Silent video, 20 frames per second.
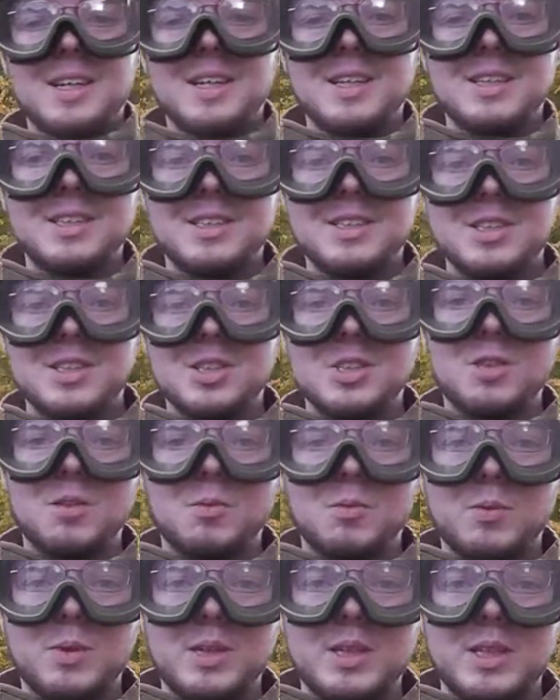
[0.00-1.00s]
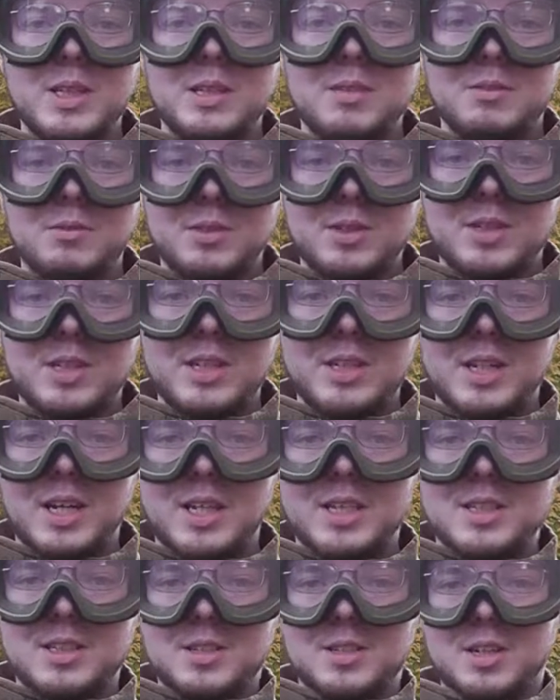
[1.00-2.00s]
this is just a really, really
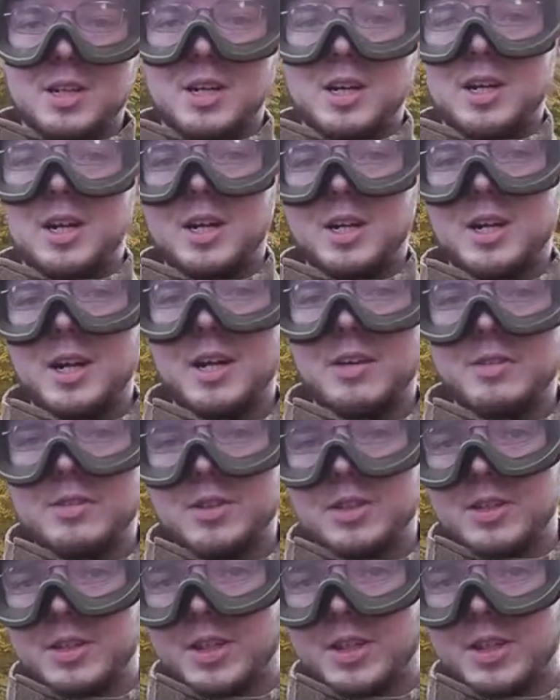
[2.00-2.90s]
nice looking gun. I really